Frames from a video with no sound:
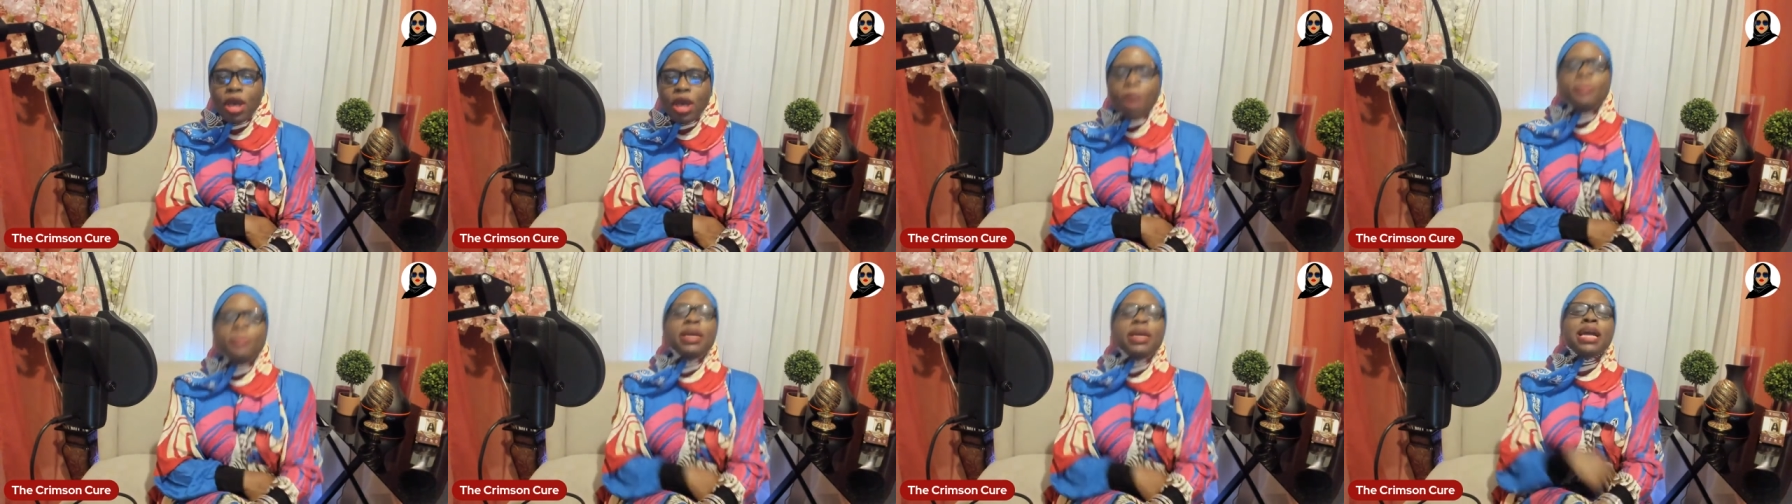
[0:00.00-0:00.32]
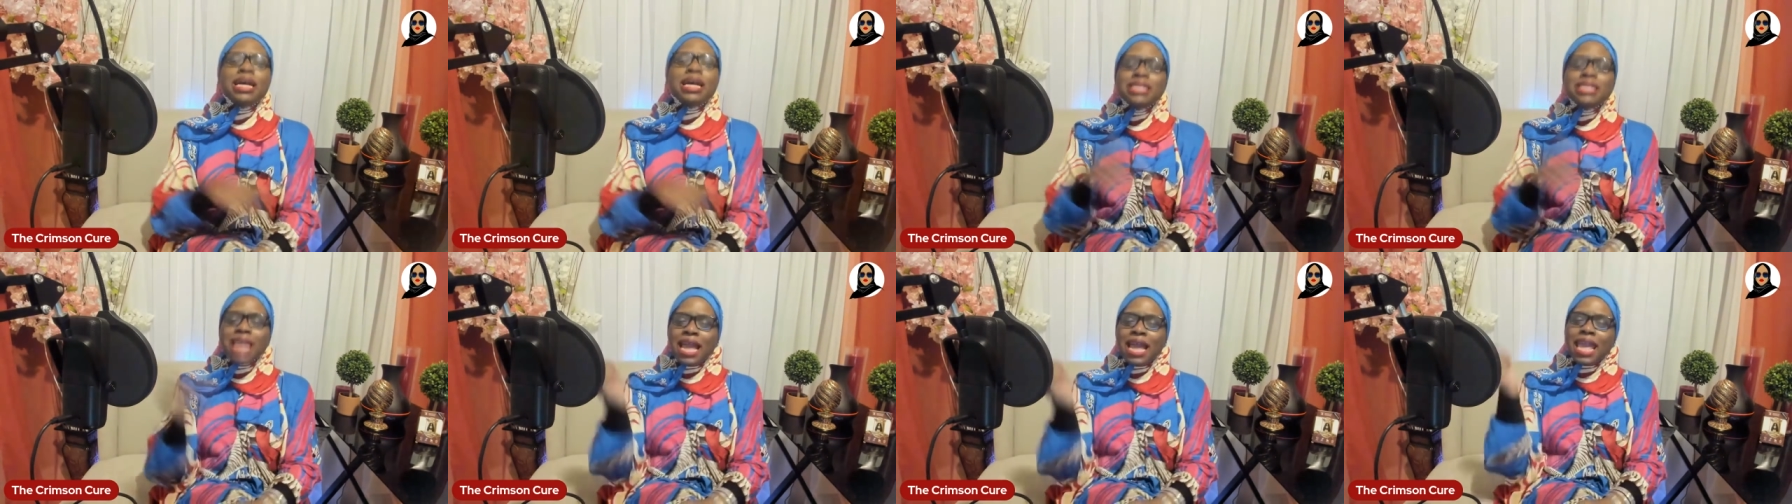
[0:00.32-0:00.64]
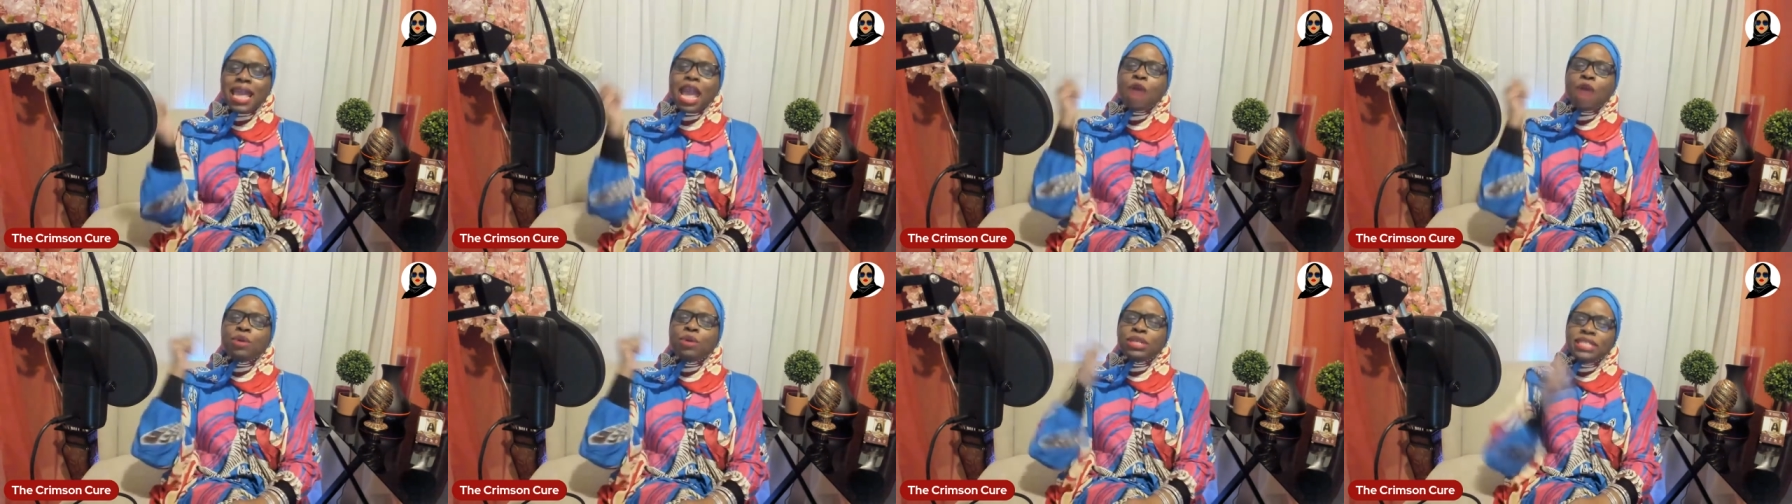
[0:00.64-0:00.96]
Because I
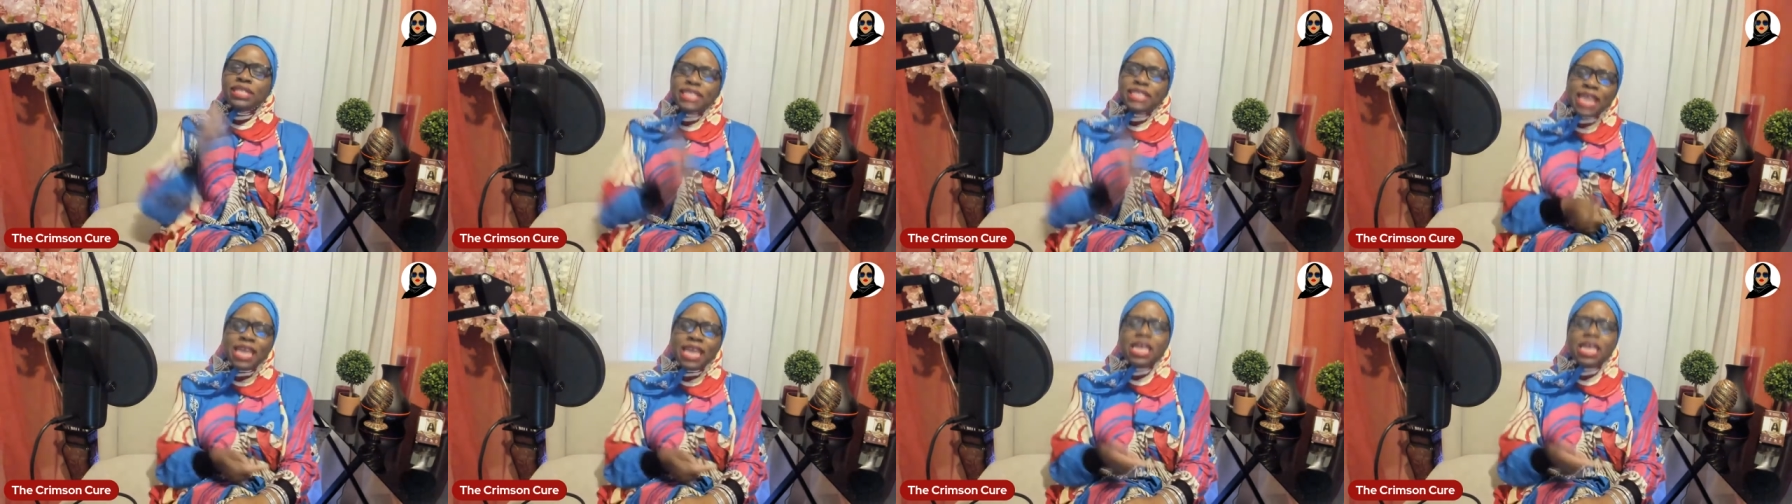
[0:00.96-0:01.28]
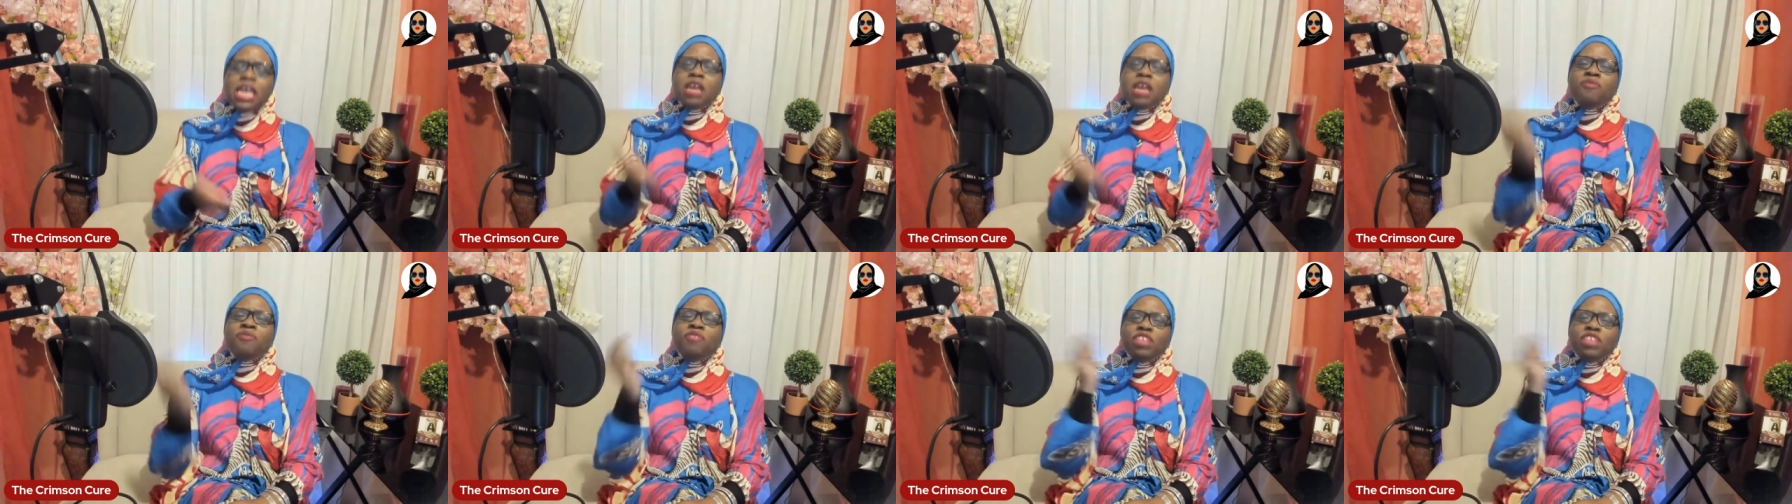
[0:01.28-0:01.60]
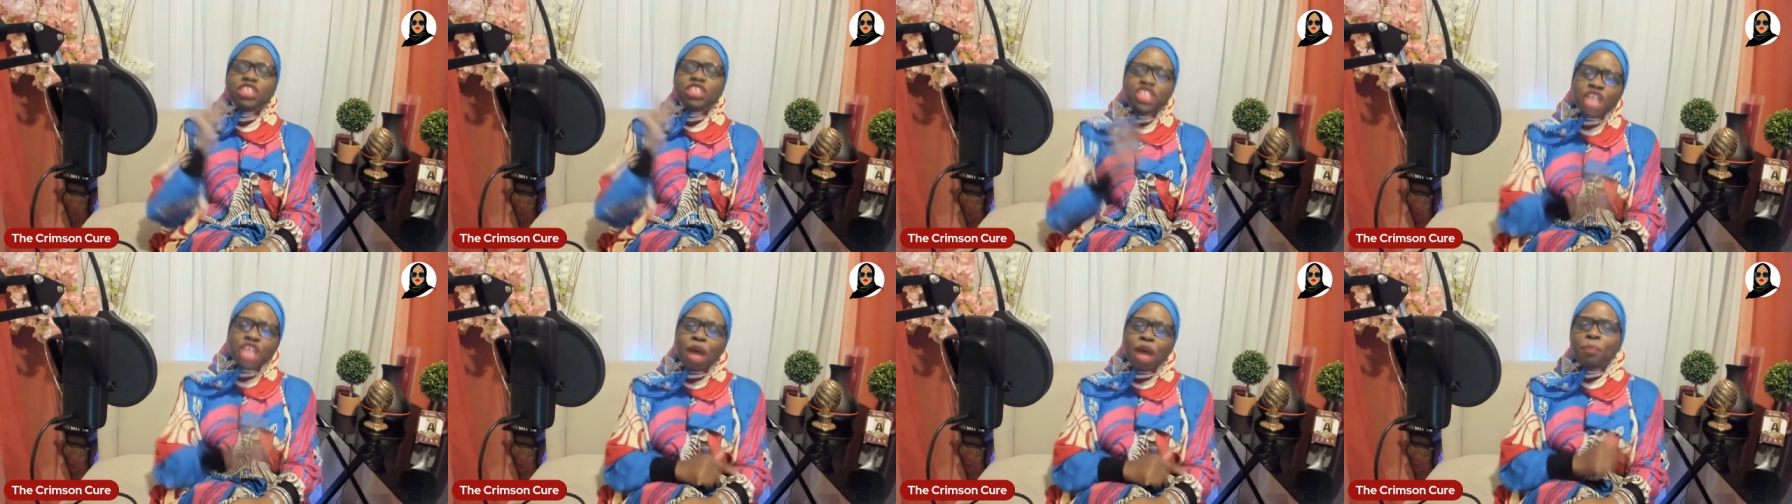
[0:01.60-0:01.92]
guarantee you, if
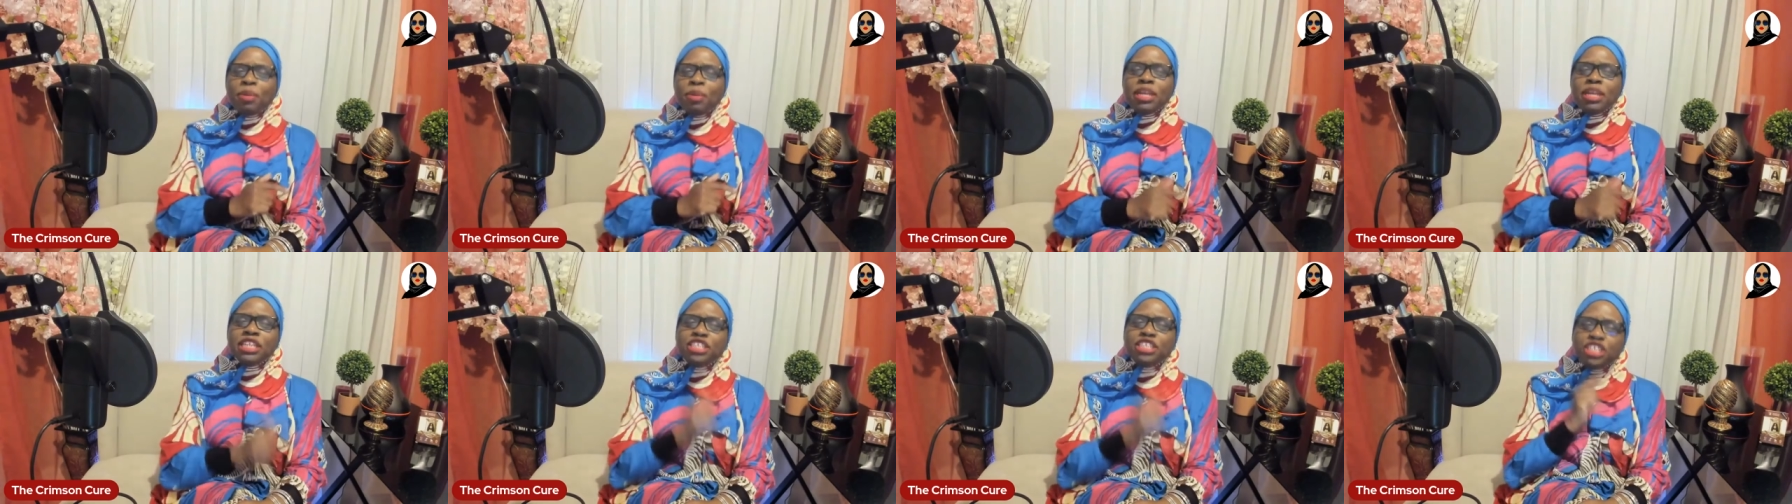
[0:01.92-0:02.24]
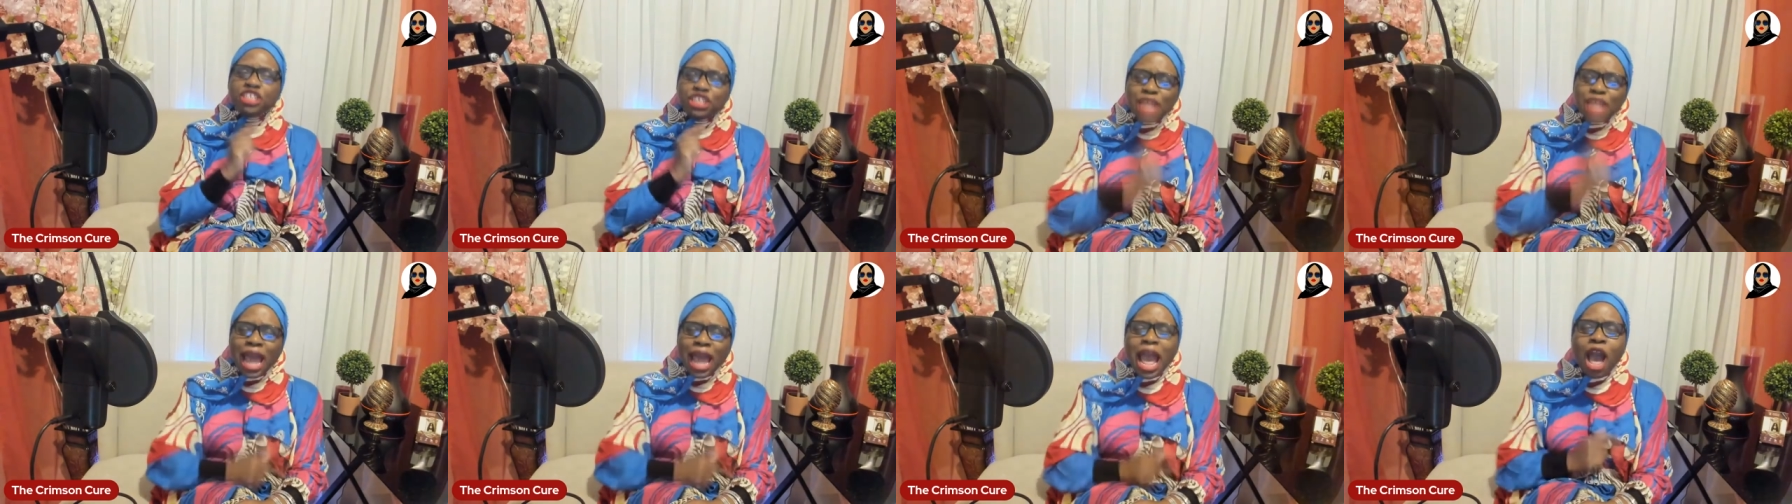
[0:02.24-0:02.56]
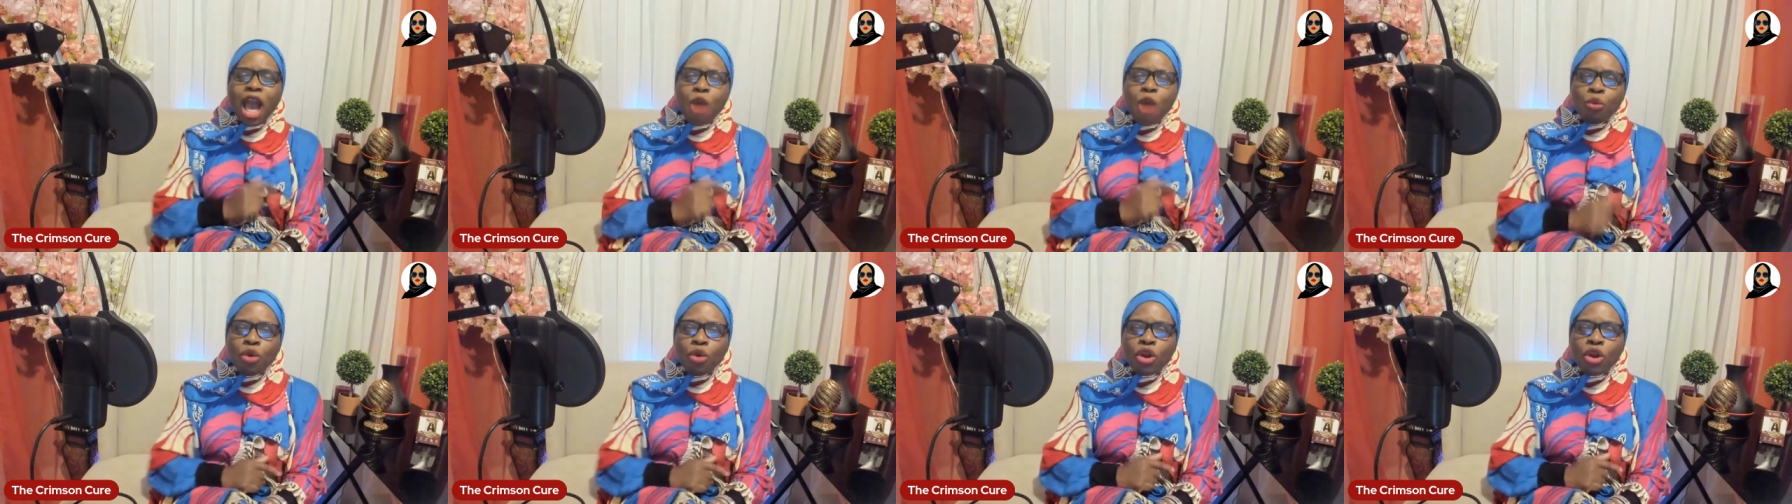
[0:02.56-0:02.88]
you jump in the
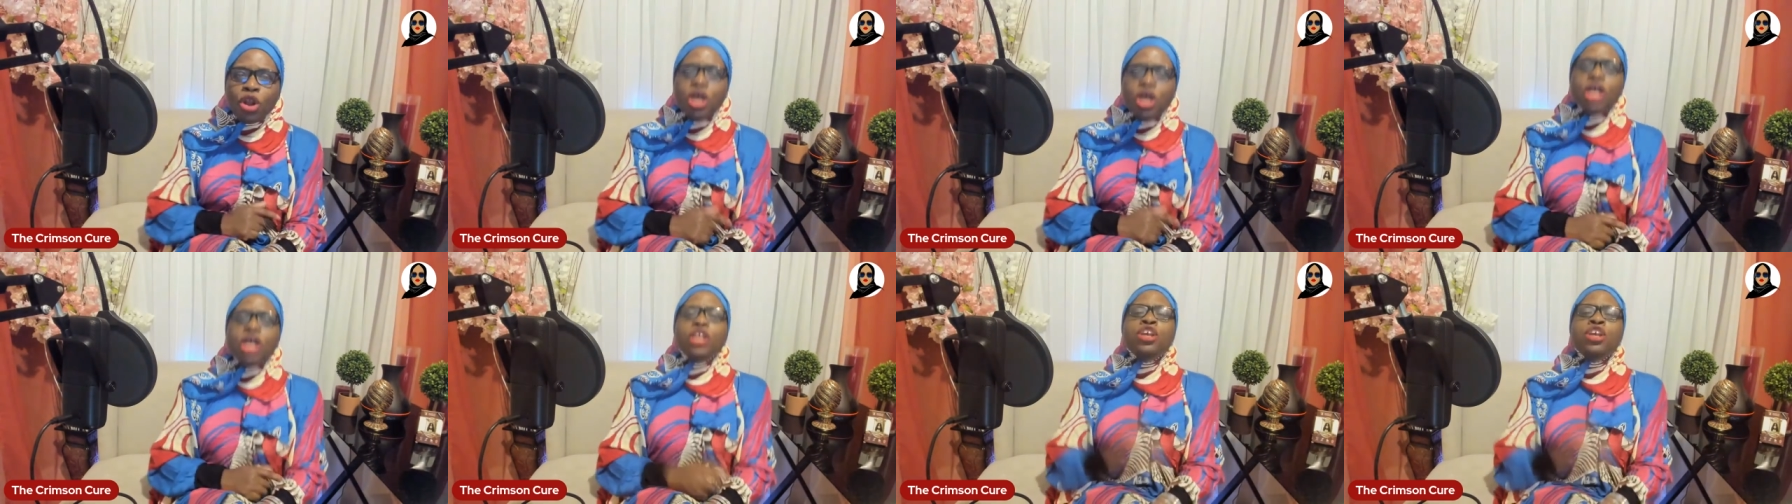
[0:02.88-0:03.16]
shower,